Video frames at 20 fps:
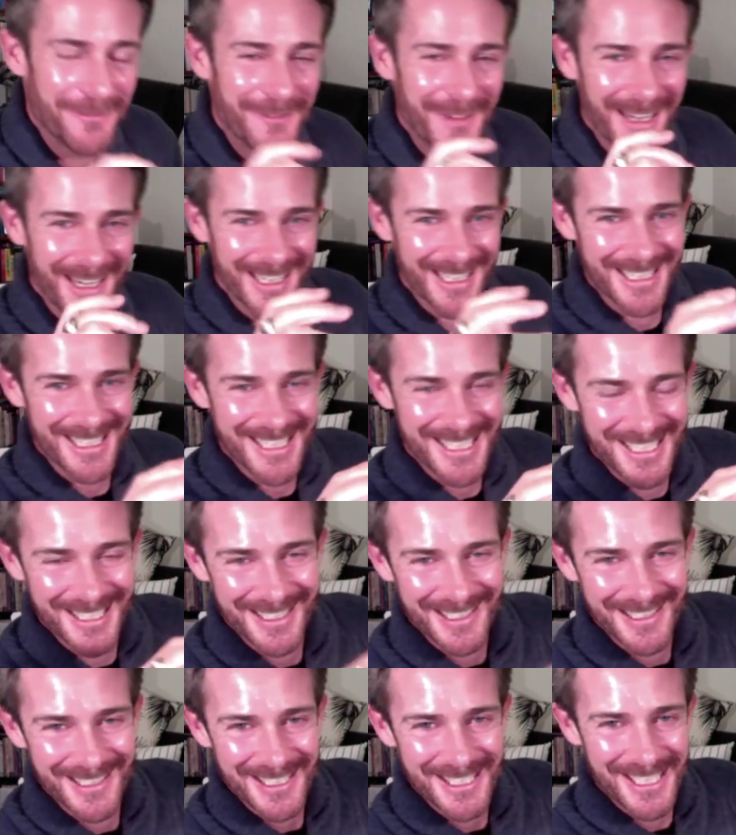but
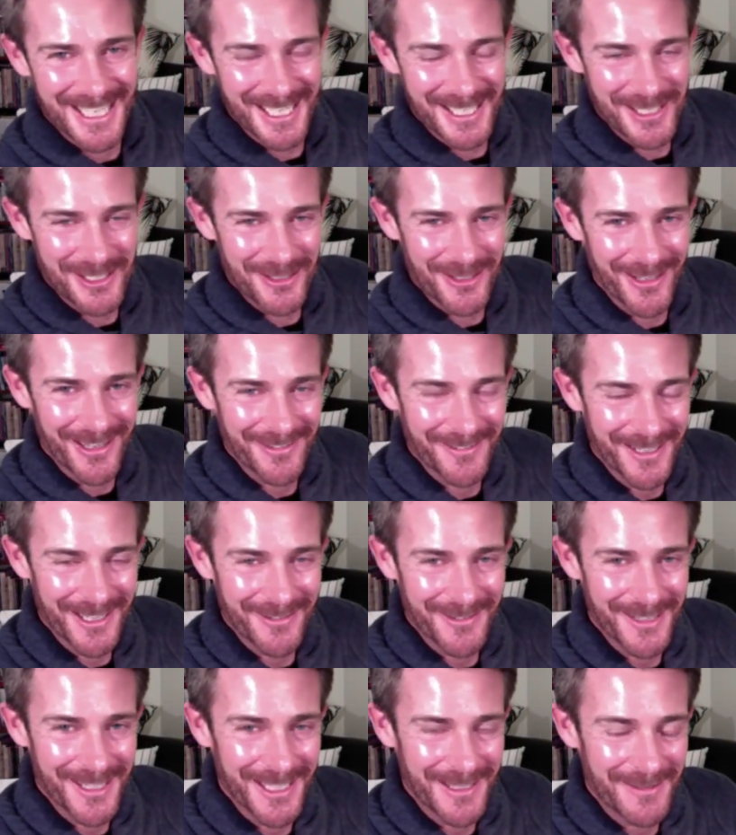fellas, sex drive
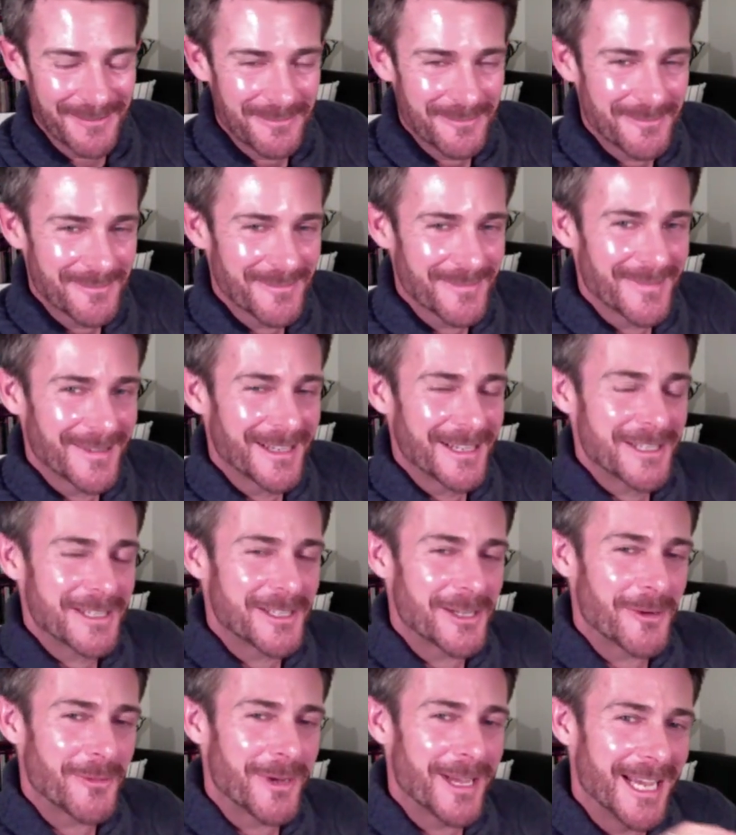and everything.
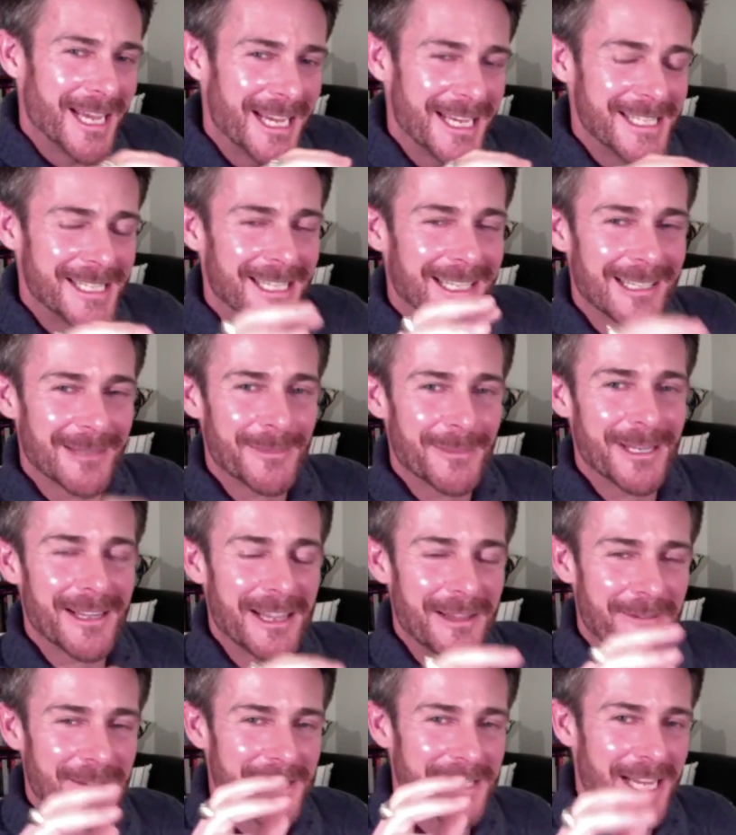So here's a little bit.
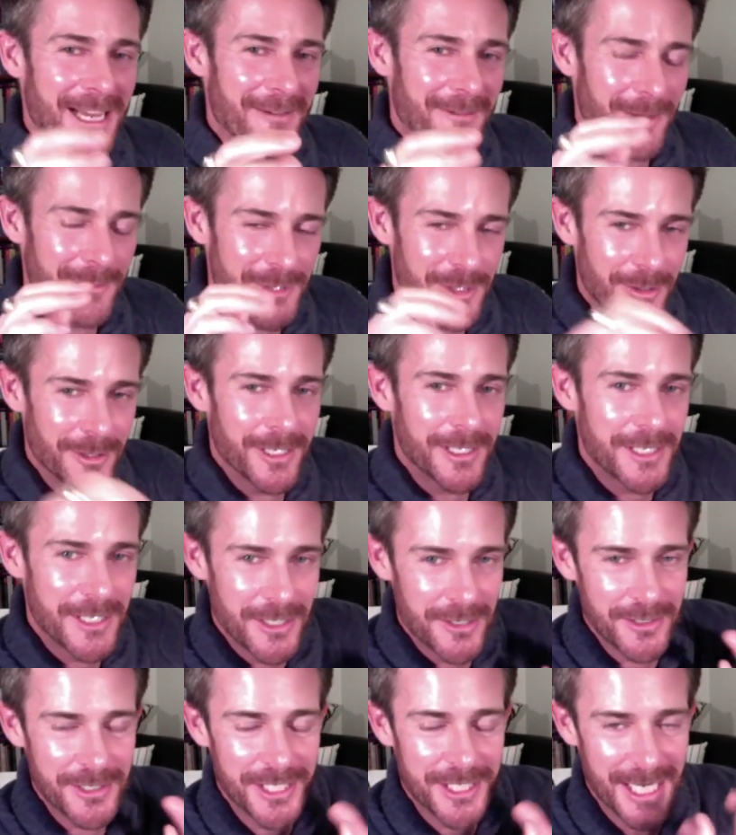Of, if it, if I'm talking
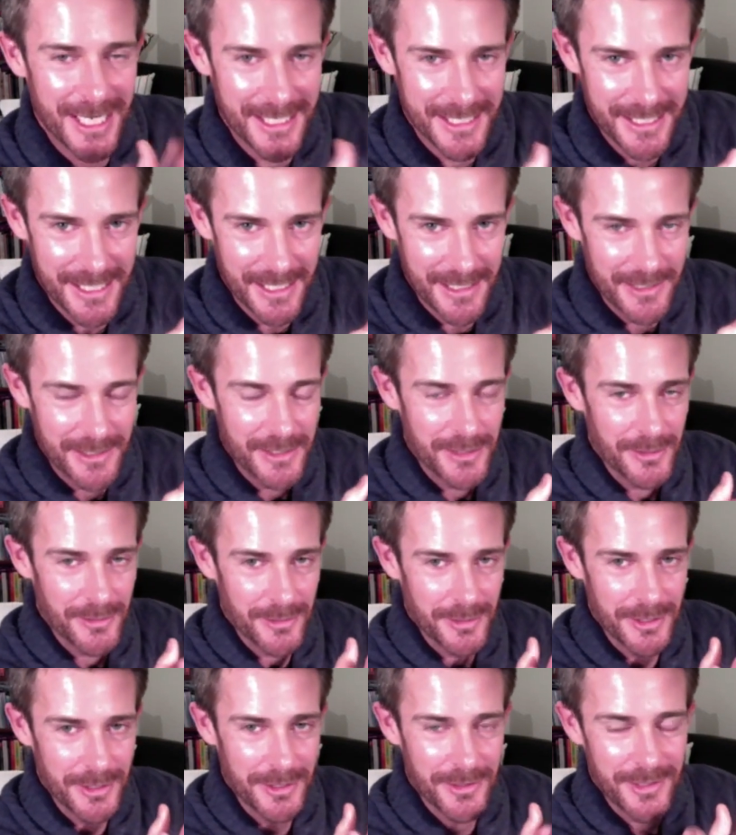to you, Jensen,
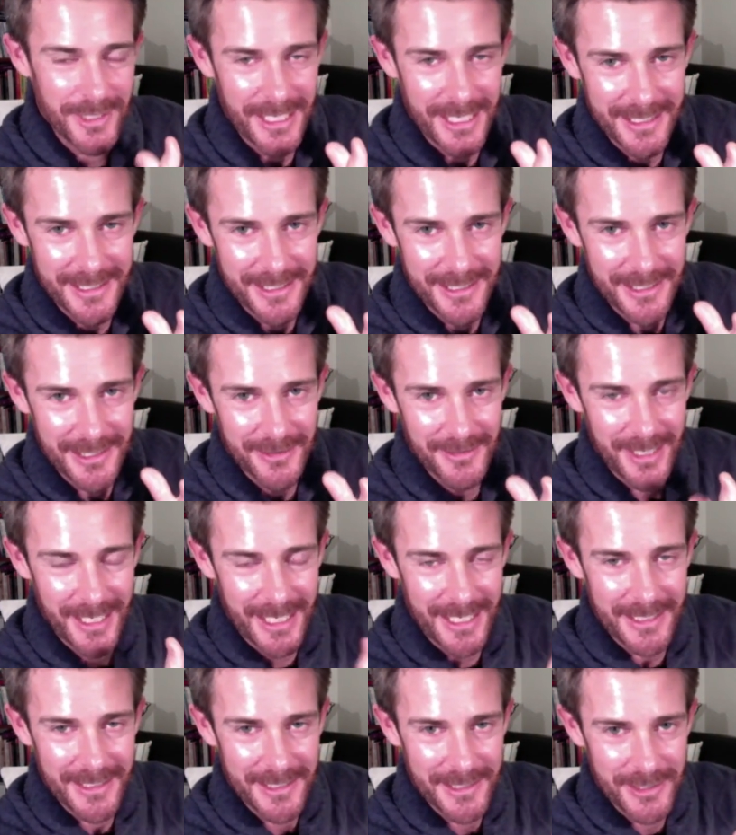you you need you
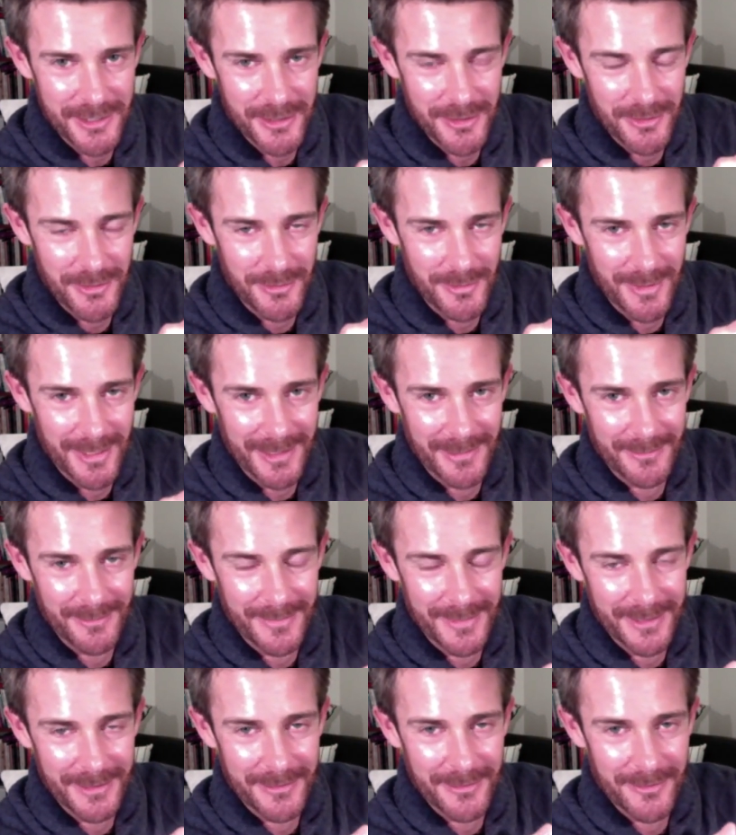need to
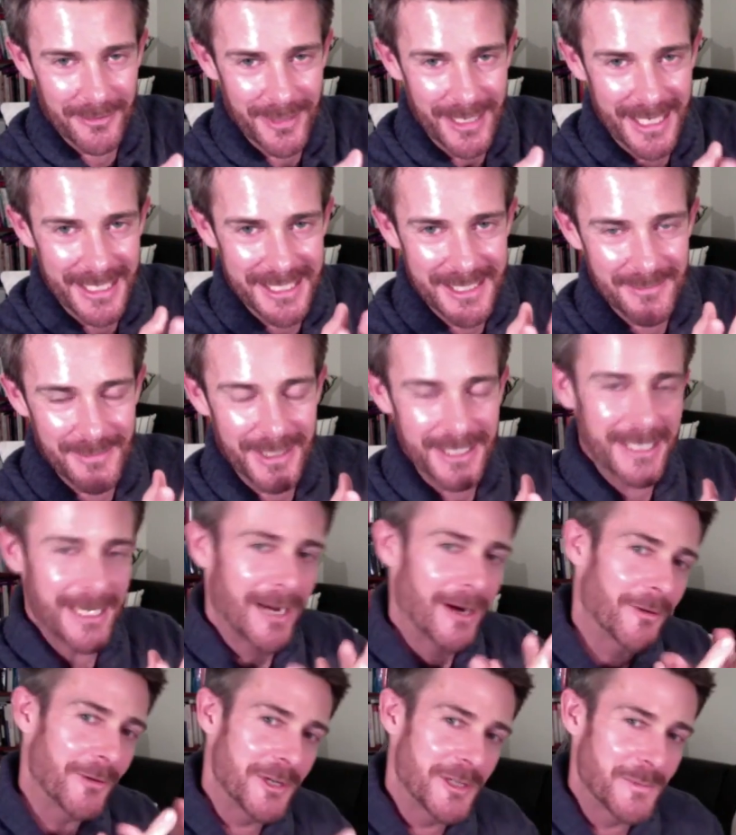um, create some
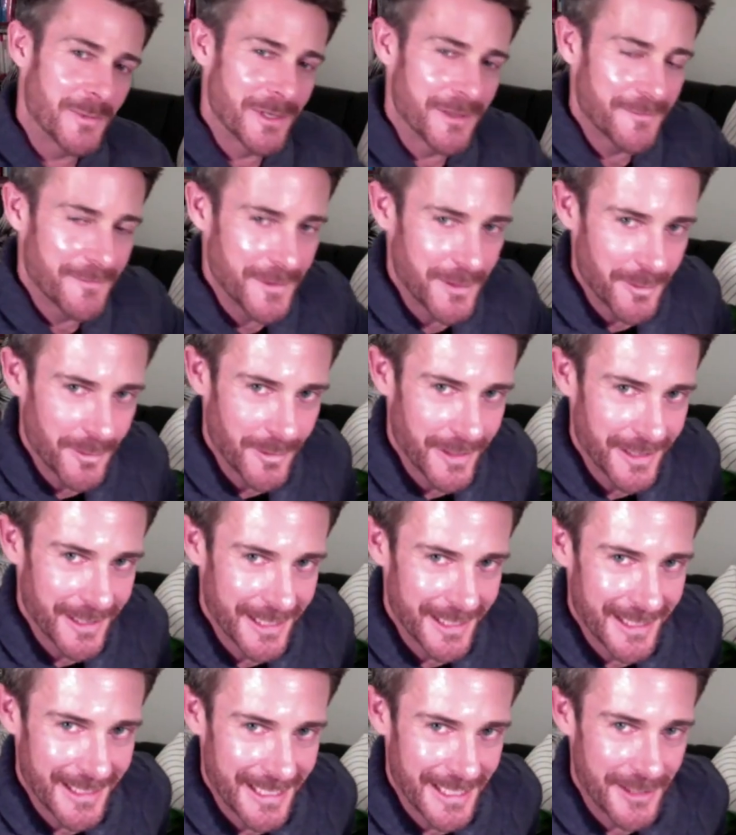encouragement for
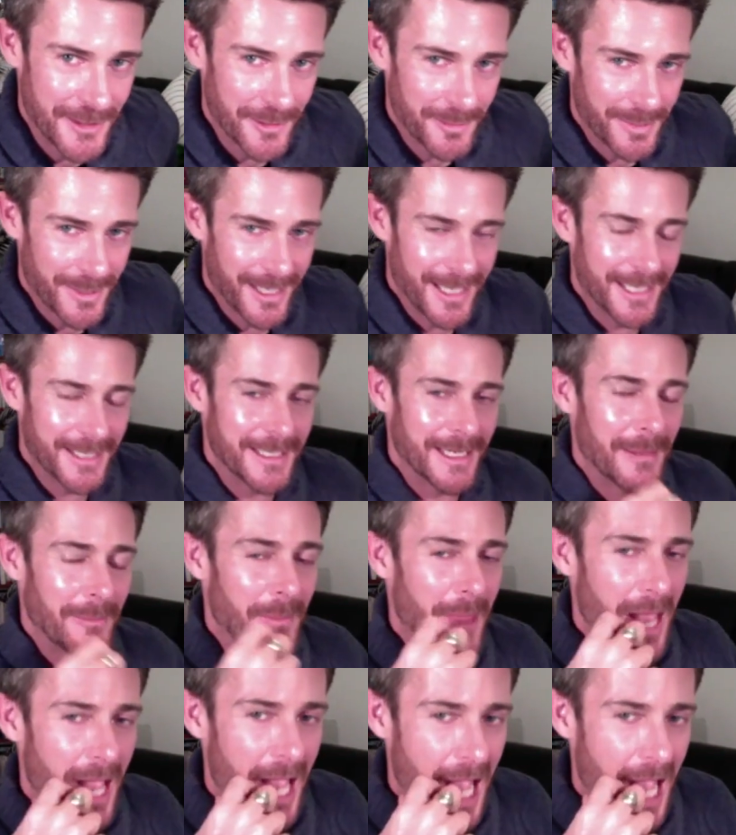your uh, in your partner.